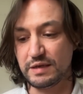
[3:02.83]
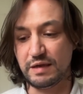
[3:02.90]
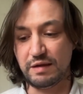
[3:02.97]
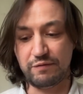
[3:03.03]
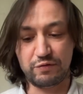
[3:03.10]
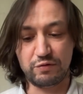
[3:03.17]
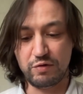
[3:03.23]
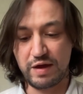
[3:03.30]

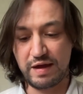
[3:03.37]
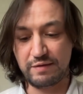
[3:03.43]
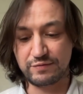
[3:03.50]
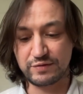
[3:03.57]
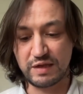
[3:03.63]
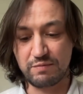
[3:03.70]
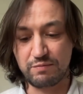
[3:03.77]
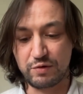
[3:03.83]
if you have
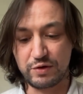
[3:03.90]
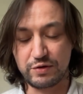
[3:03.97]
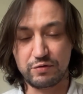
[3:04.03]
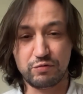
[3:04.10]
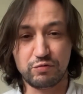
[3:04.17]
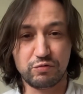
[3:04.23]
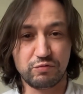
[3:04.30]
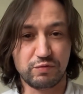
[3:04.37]
someone
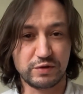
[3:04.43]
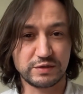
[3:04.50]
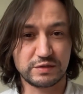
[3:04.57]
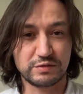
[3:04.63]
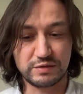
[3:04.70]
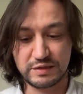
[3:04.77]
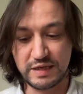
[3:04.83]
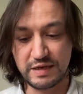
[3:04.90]
who wants to
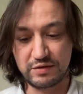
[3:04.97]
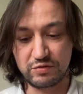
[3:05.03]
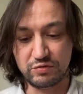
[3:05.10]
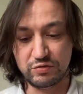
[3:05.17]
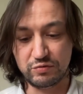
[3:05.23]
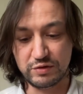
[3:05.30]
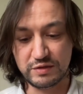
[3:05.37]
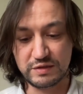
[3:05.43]
send
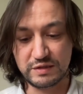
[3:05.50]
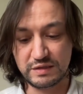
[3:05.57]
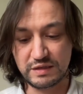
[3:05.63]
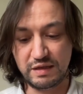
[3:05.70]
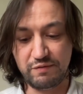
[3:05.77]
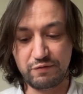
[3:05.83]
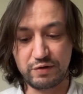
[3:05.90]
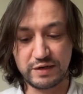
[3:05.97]
you
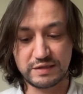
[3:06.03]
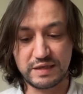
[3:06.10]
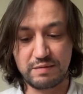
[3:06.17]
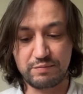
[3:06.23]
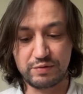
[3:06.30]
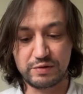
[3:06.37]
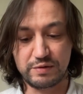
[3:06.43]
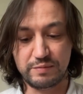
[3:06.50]
USDC, for
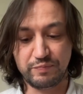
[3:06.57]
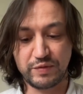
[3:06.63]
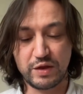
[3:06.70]
example,